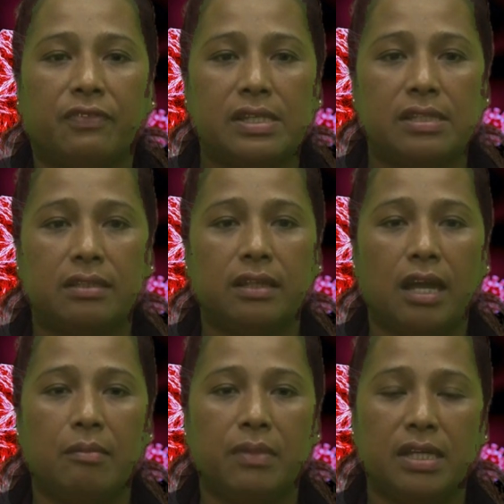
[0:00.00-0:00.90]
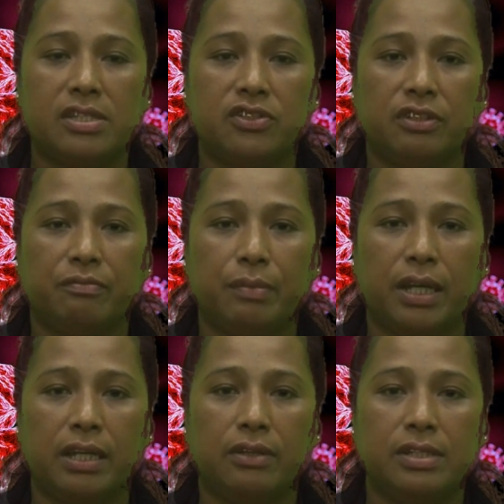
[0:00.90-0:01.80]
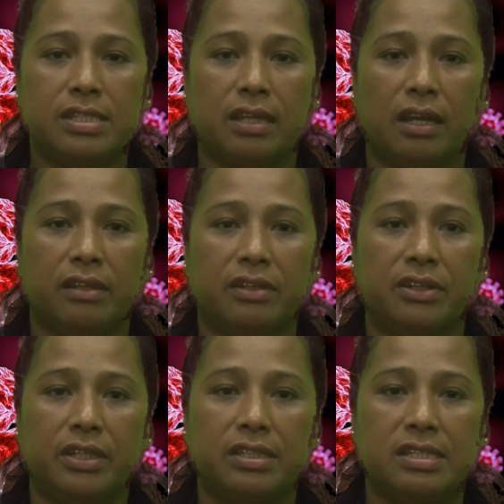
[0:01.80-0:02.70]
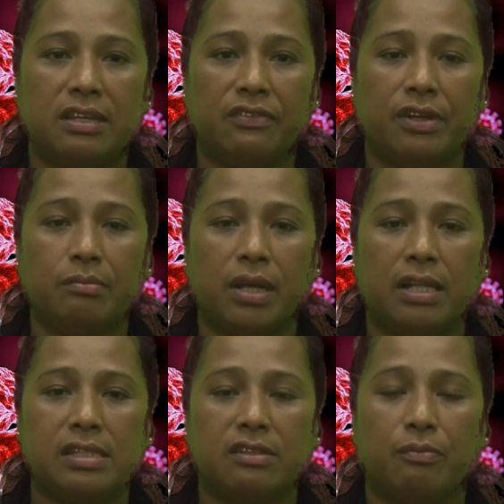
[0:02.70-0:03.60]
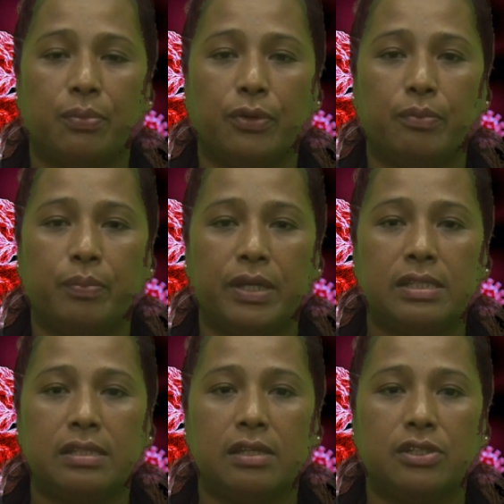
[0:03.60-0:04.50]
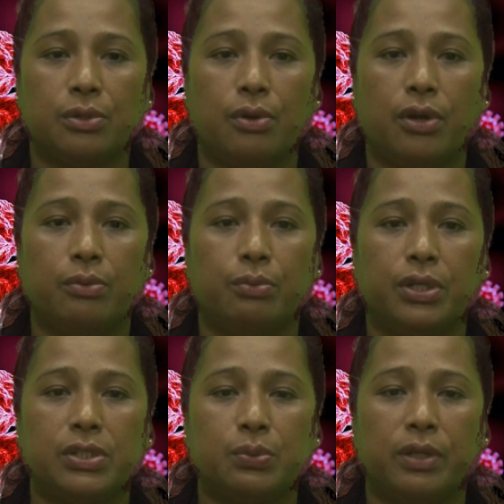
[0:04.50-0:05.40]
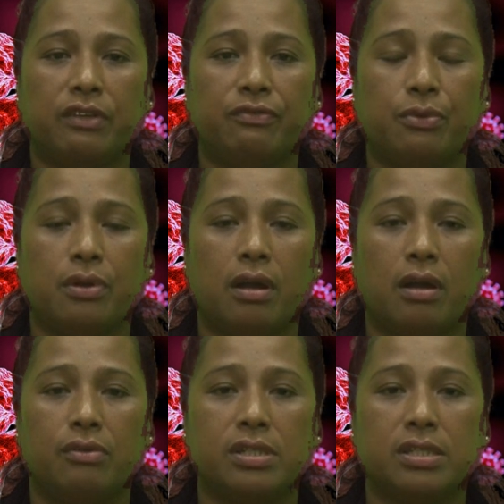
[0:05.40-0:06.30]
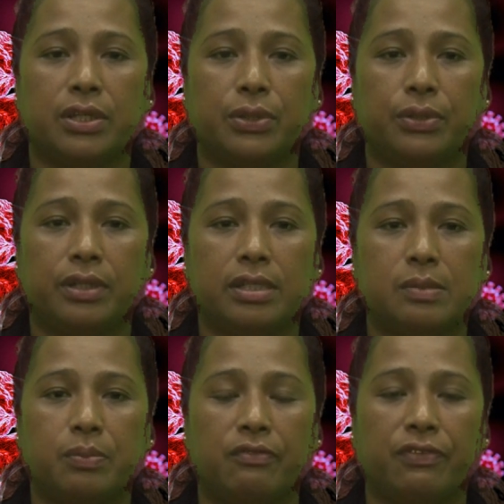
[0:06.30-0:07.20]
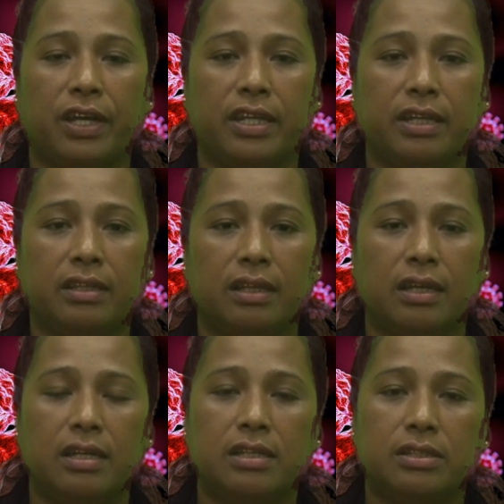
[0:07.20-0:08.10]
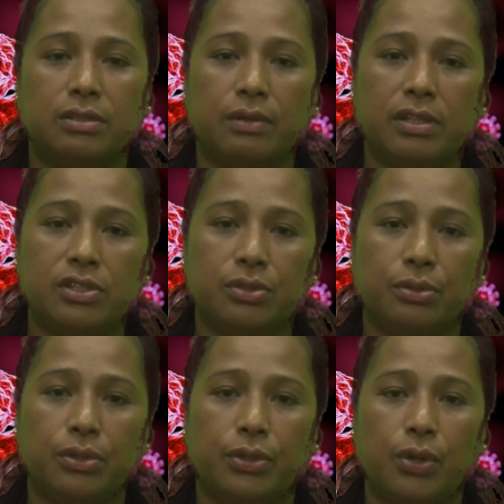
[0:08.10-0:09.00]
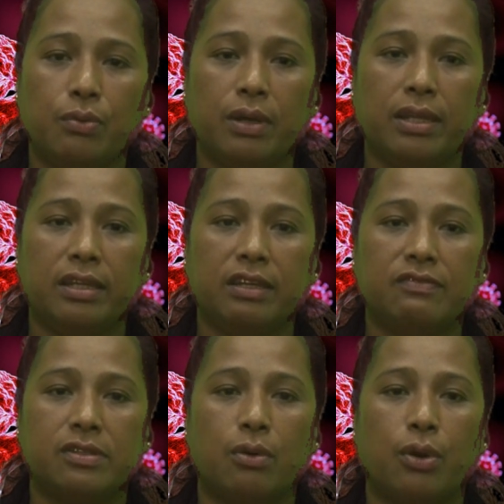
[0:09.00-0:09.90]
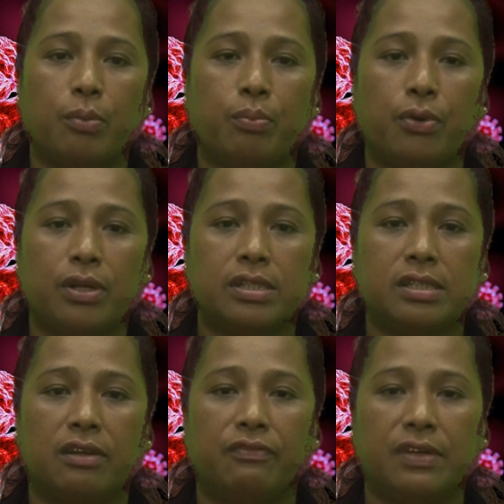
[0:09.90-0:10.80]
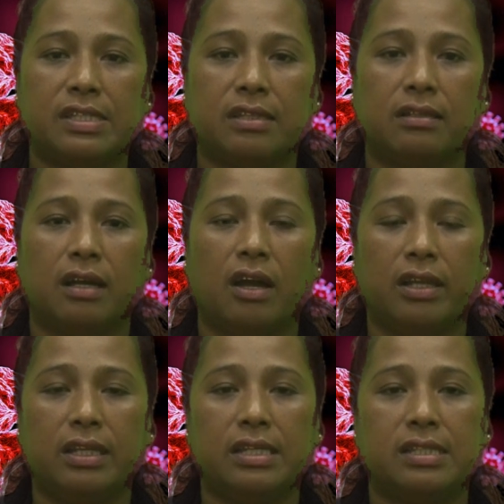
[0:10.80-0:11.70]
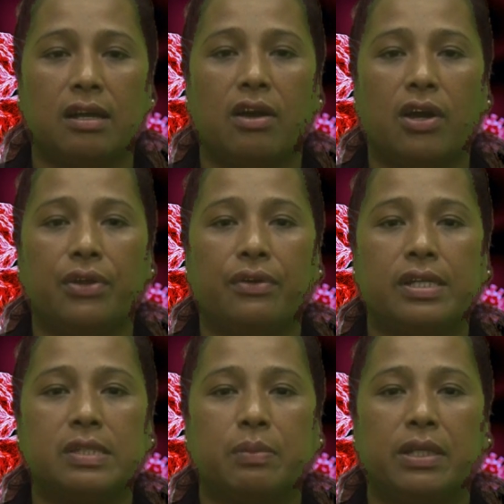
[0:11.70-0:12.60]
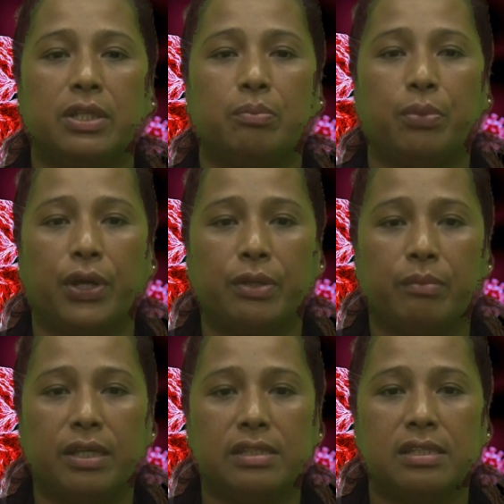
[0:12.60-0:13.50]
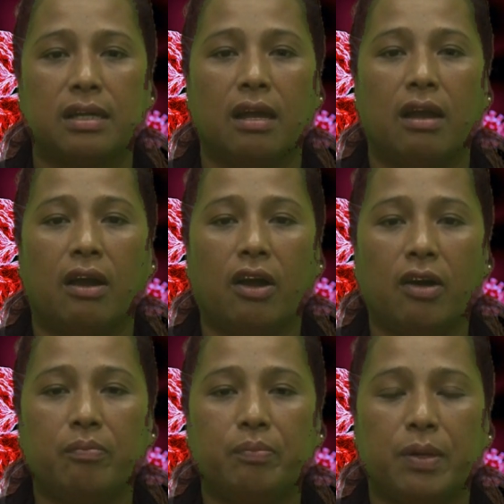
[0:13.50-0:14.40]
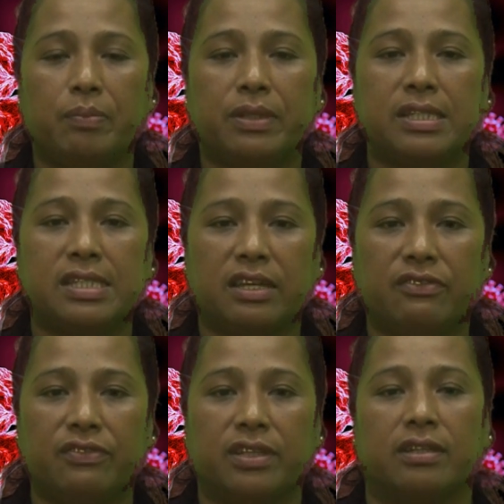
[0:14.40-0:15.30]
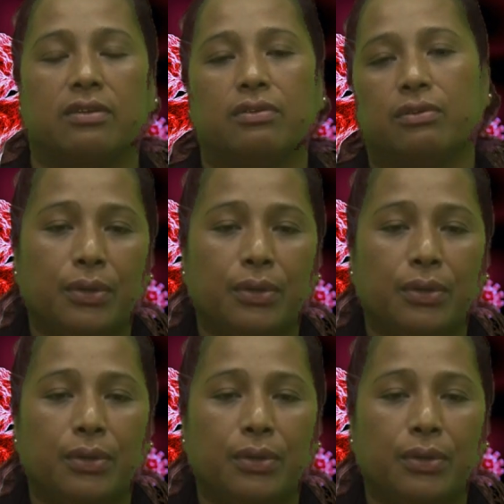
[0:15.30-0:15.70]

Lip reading: The vessel MS Chief Milo is anchored several miles of Pohnpei's shore where 24-hour security is provided to ensure no one leaves or boards the vessel unless authorized by the Department of Public Safety.